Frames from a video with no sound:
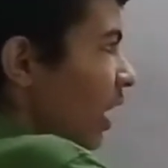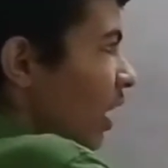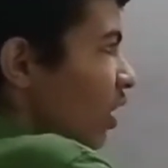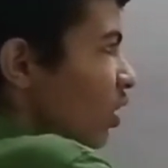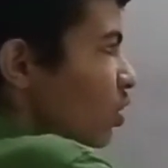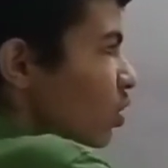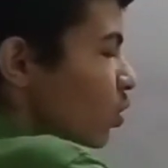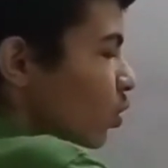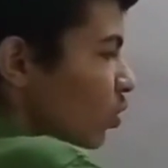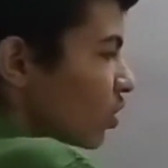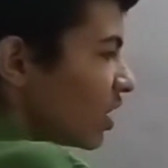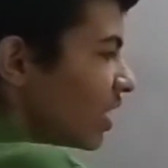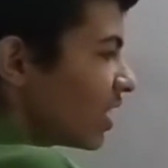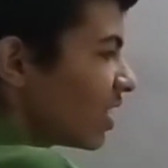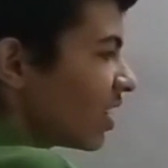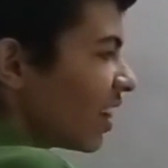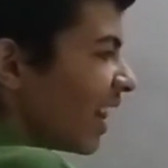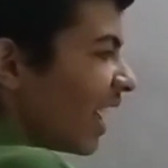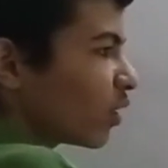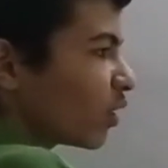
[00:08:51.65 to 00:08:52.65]
So this
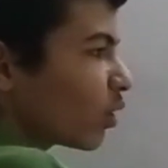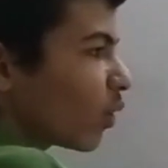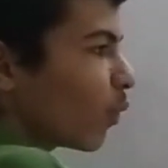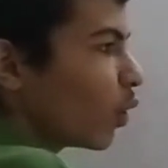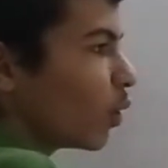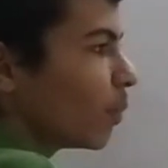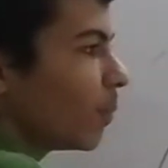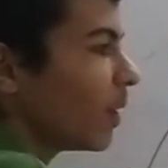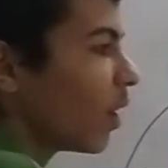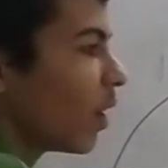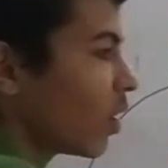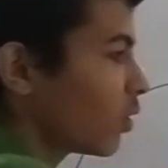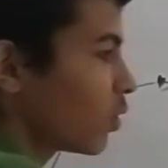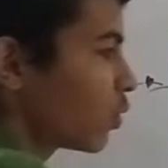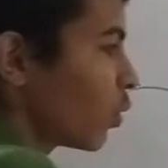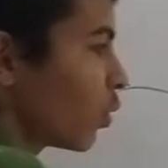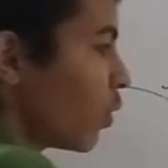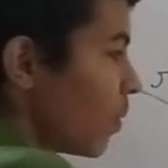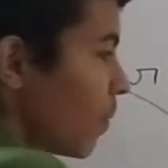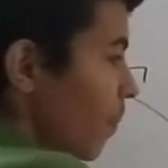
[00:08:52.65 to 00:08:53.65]
length would be
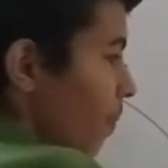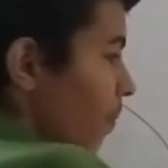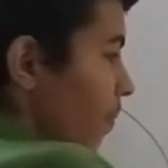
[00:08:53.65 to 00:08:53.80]
also